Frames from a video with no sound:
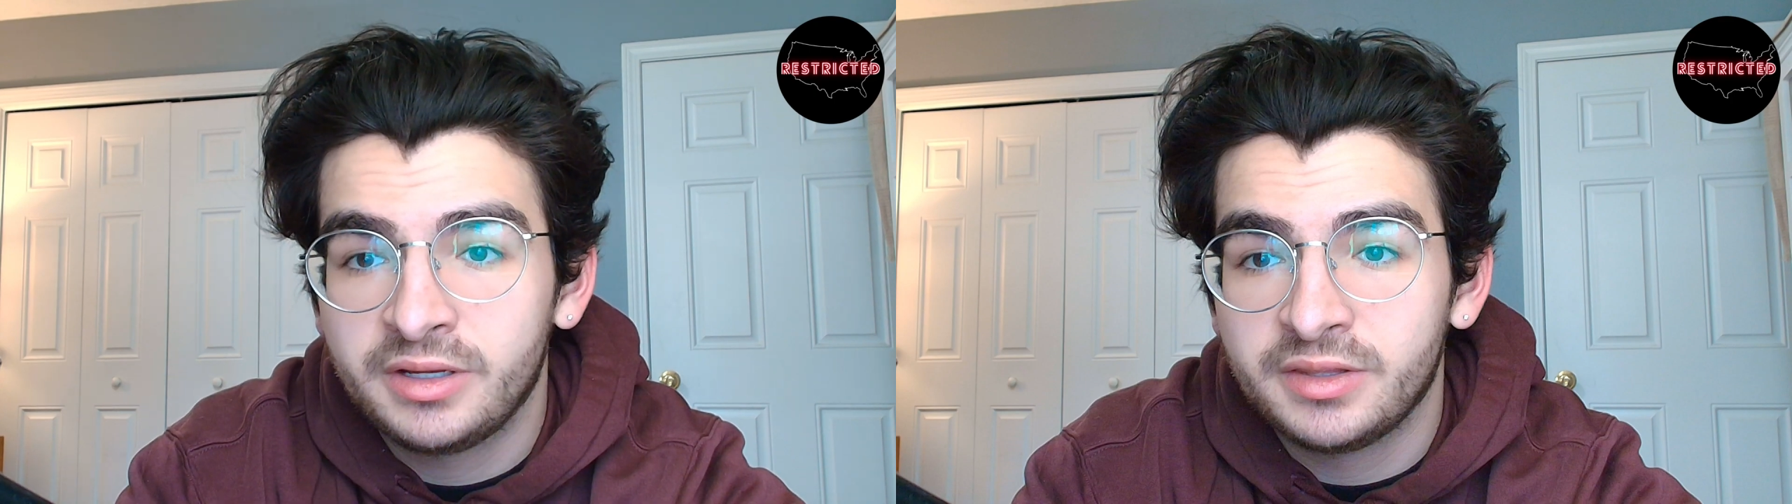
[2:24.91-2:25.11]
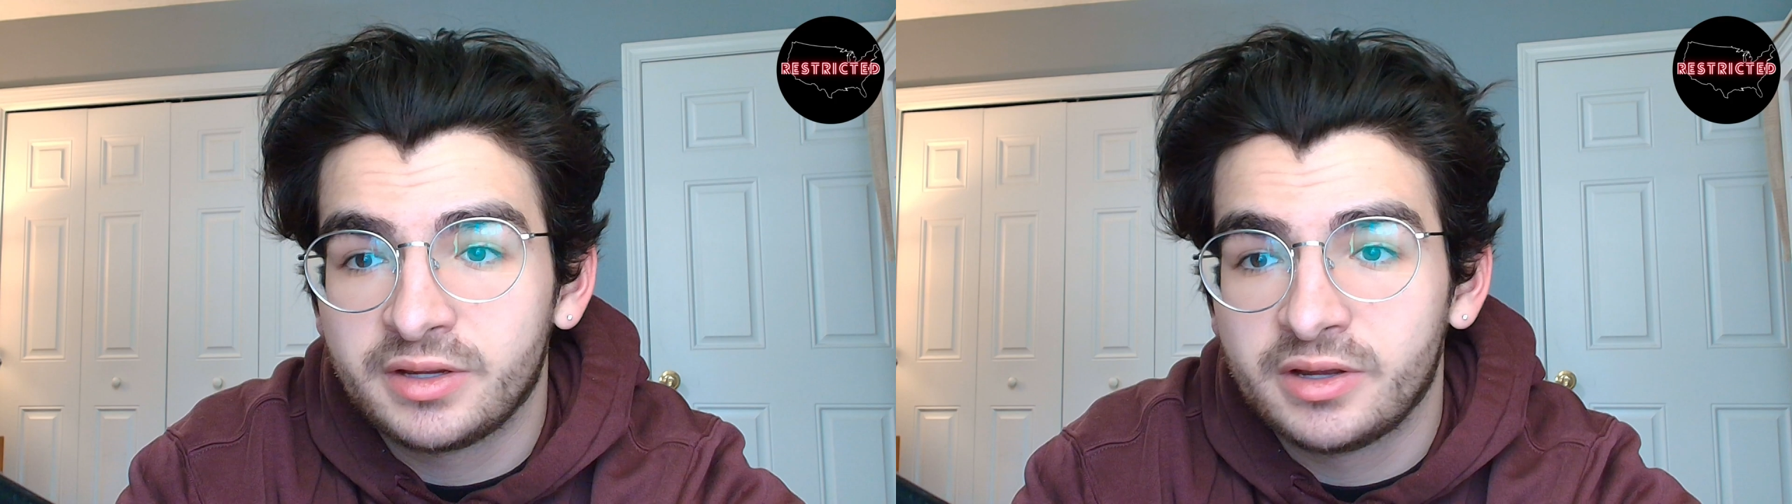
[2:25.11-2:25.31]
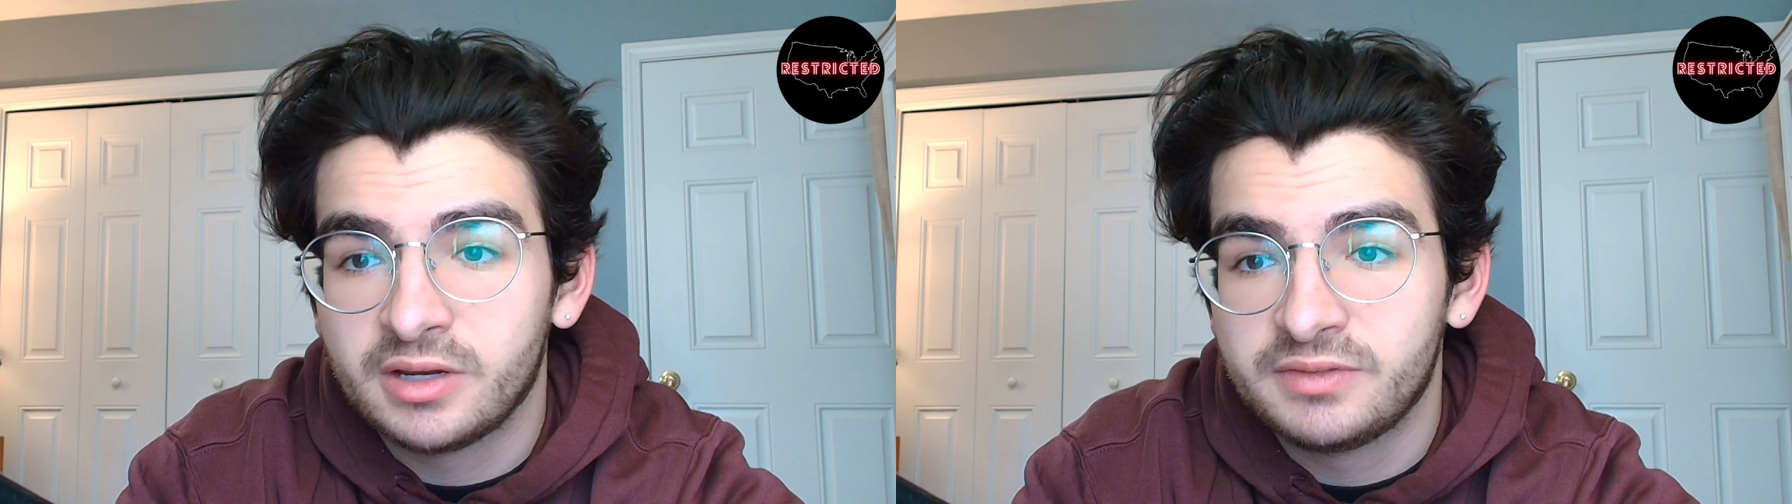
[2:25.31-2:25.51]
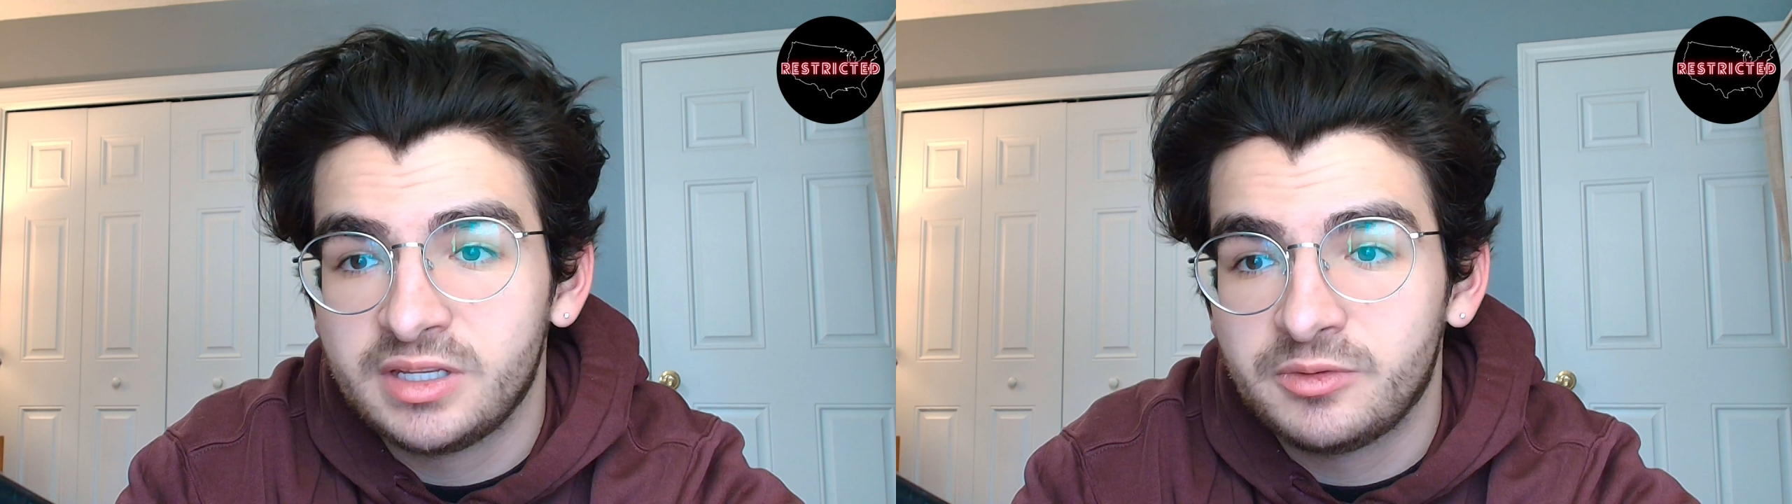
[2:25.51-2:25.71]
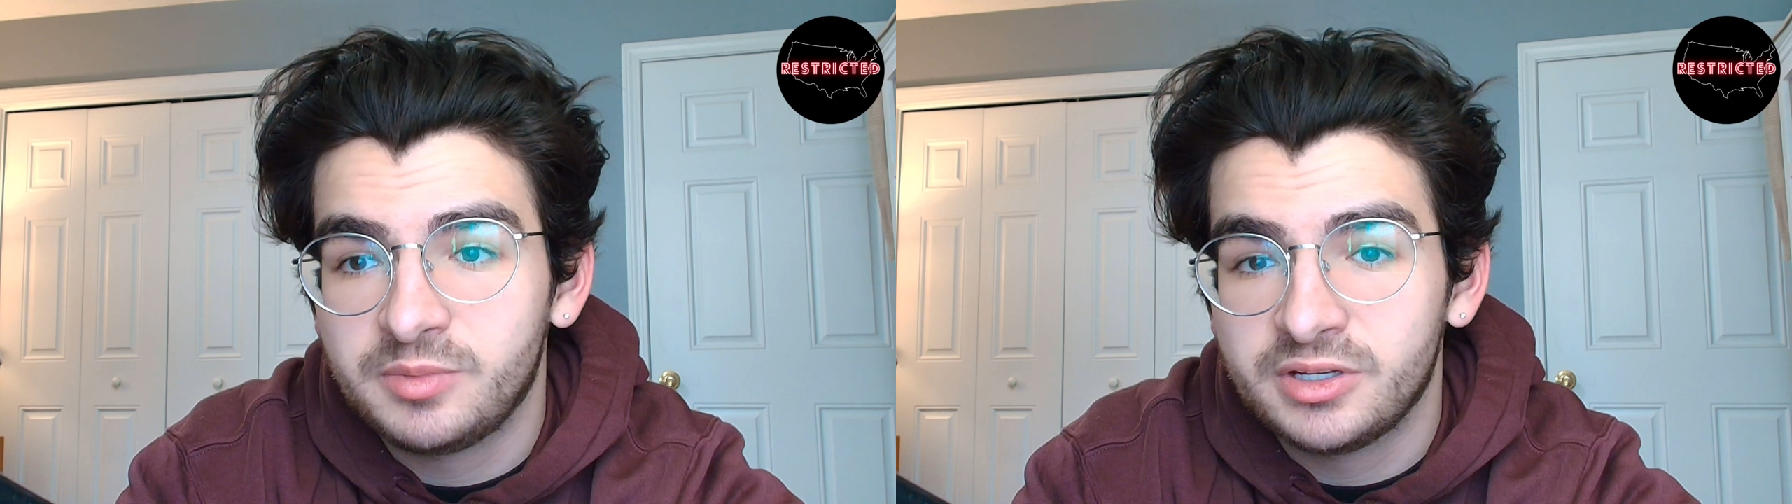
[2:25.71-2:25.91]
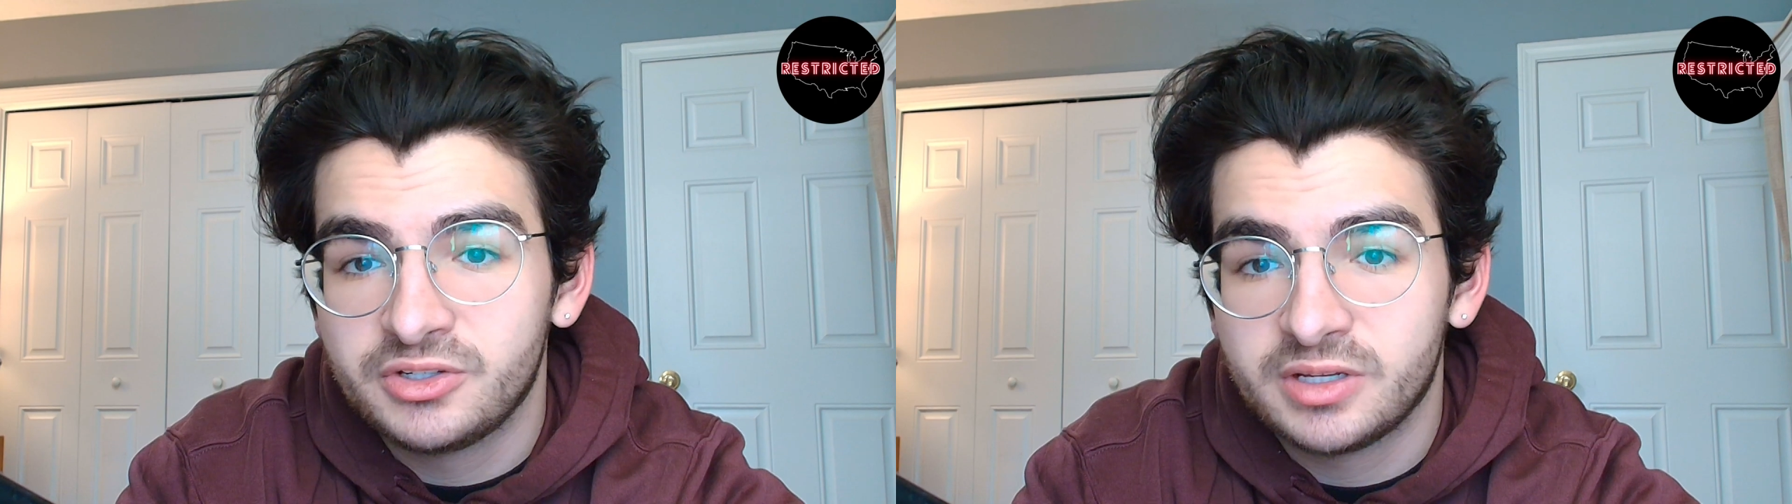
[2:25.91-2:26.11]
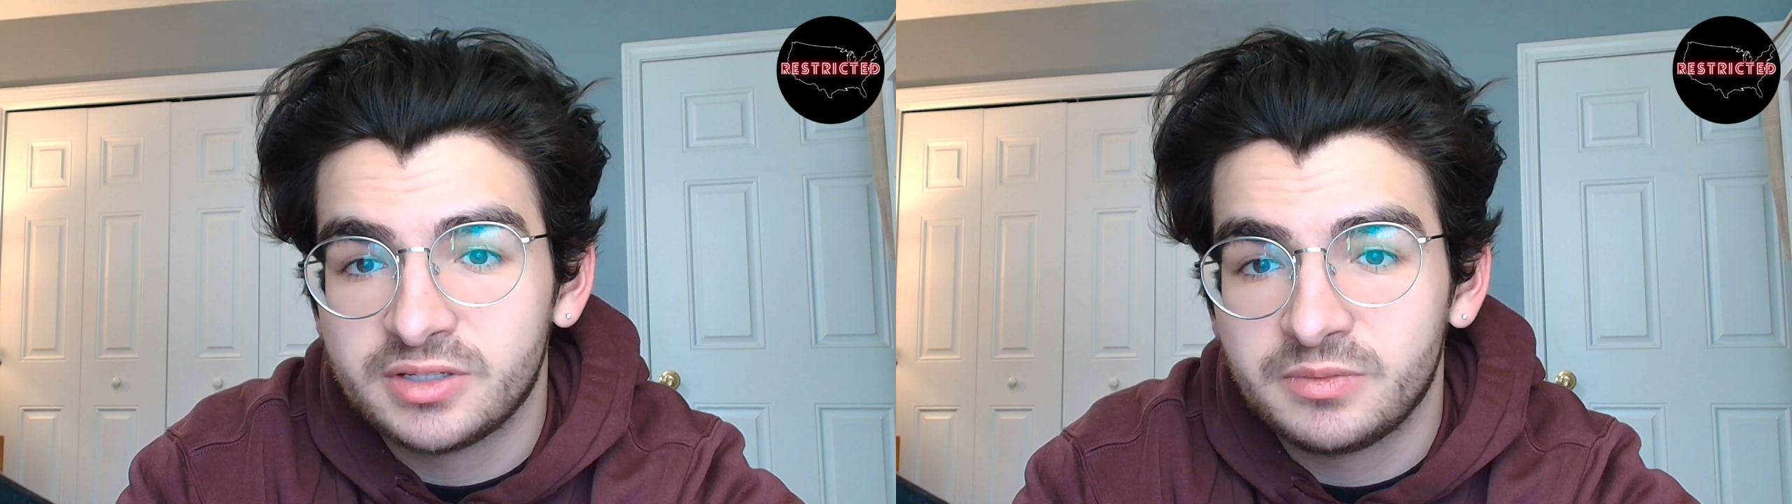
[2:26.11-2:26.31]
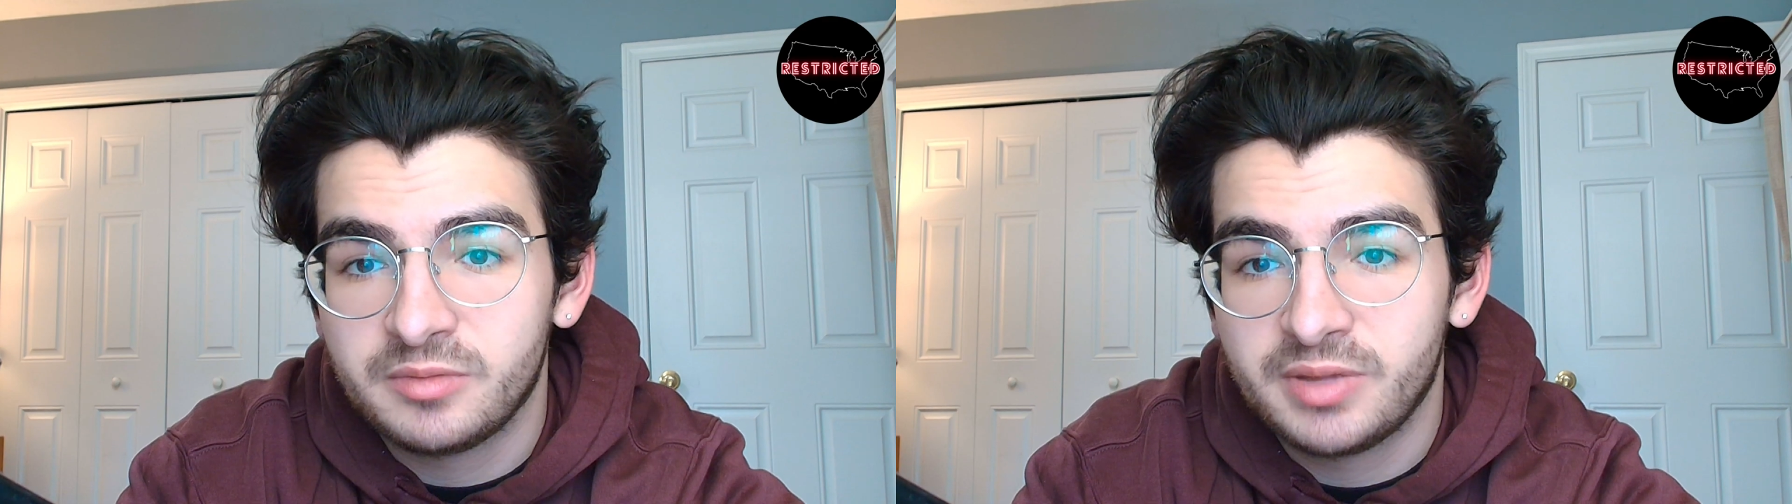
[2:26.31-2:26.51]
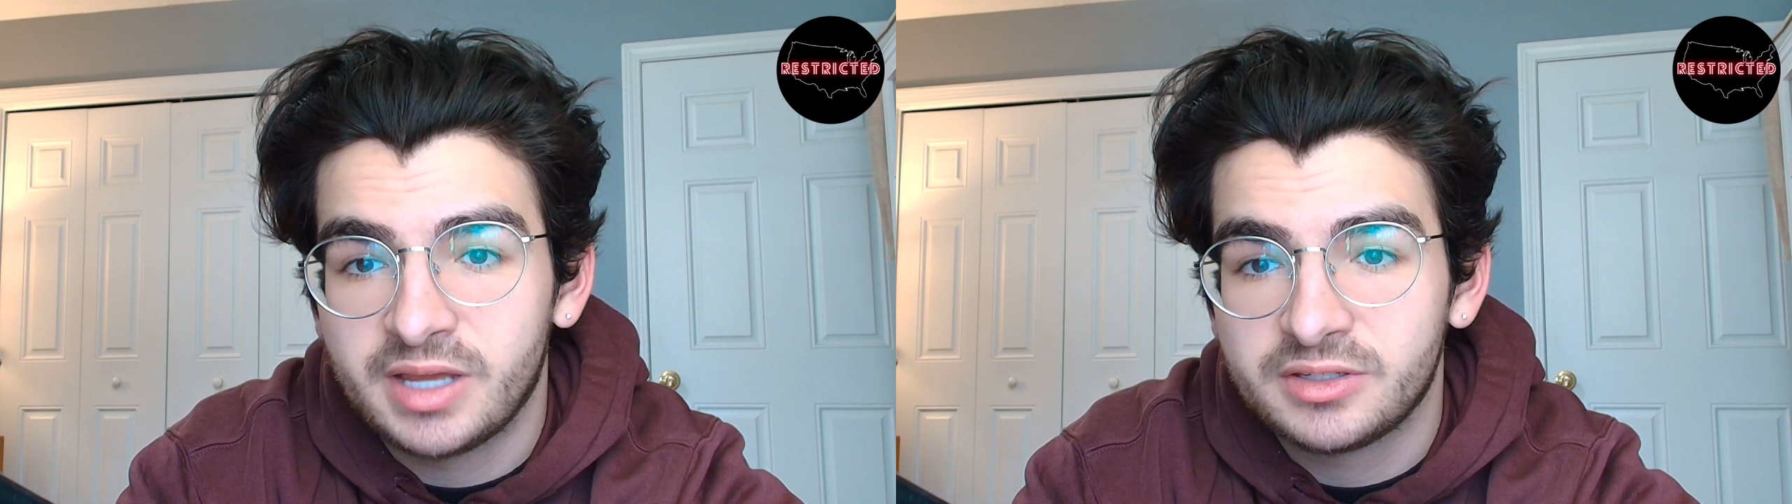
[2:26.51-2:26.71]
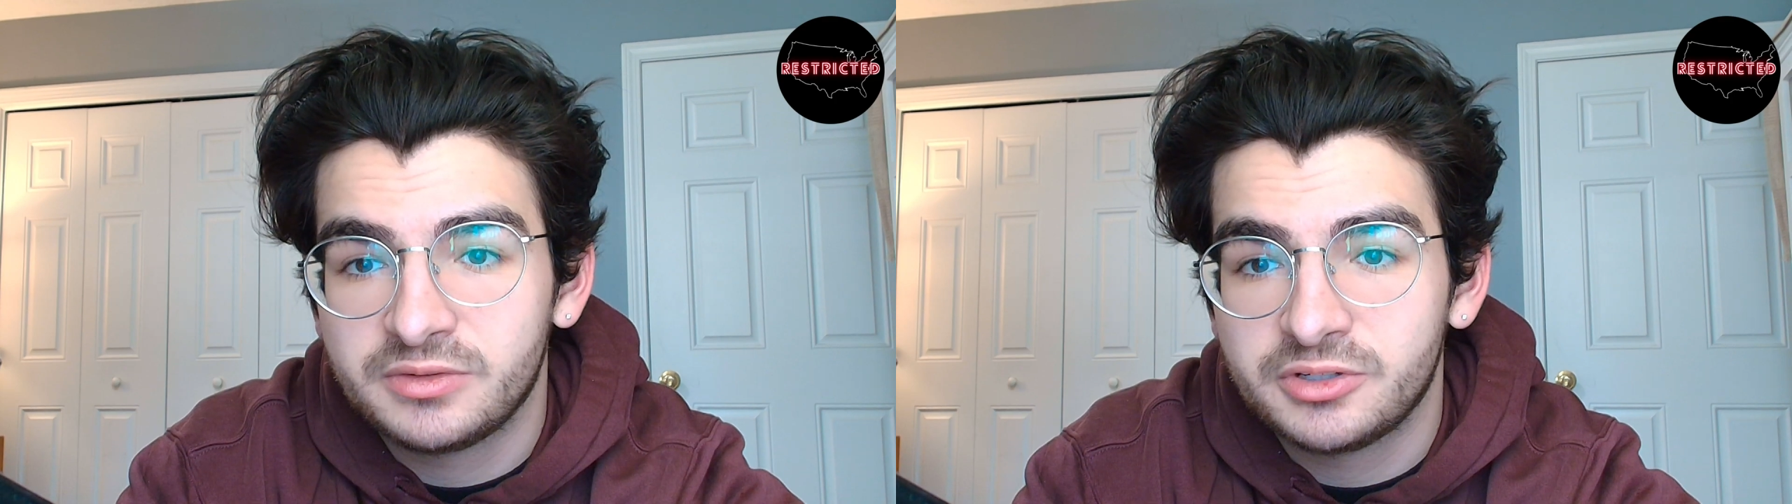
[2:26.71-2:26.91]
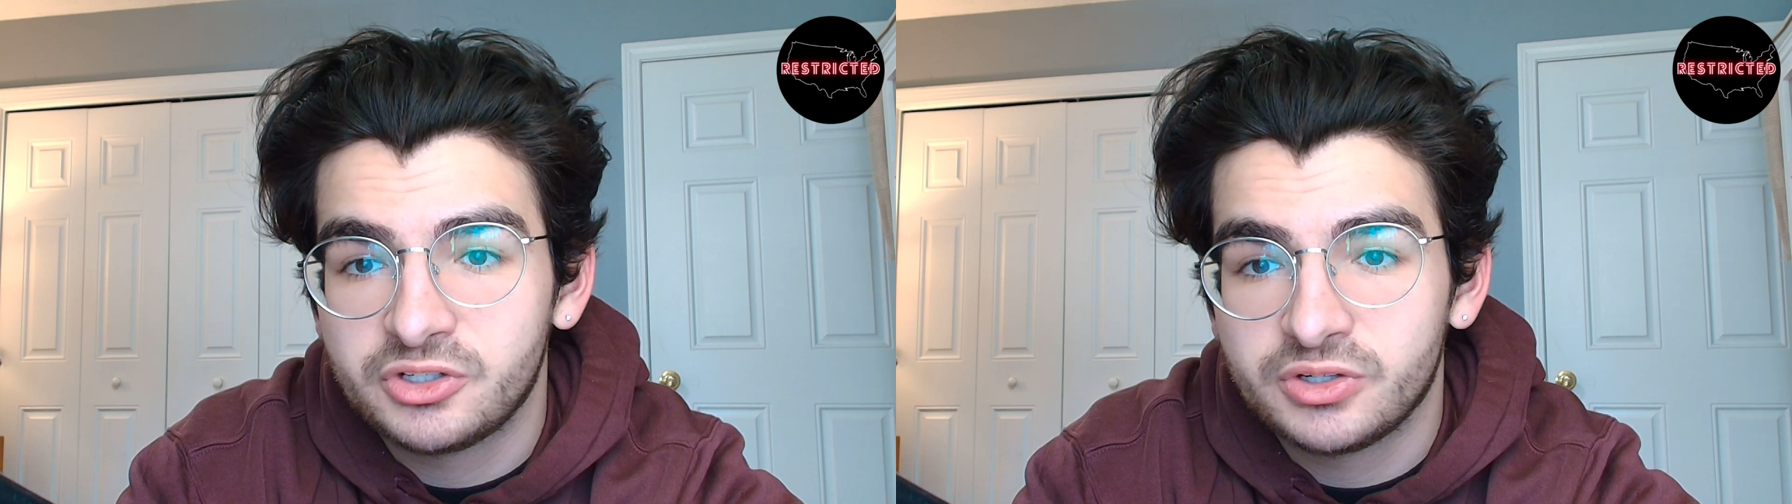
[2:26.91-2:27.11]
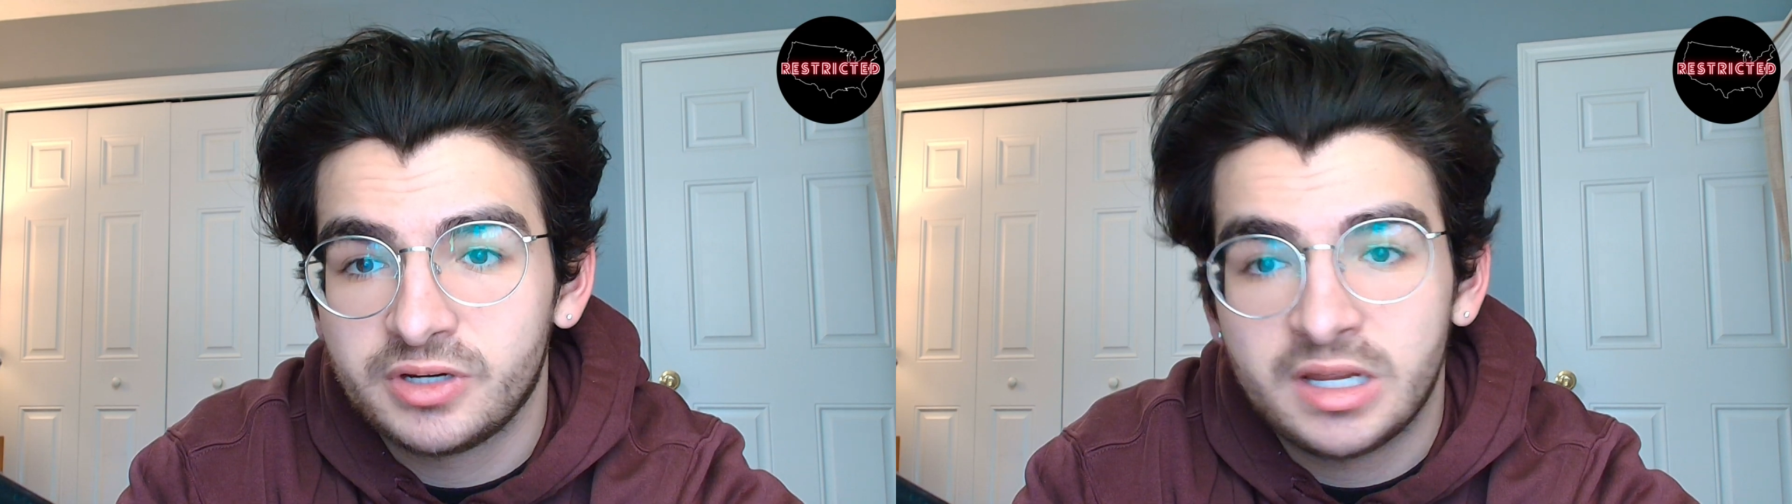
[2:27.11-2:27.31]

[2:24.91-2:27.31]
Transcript: and the cutoff date would be adjusted when passed to ensure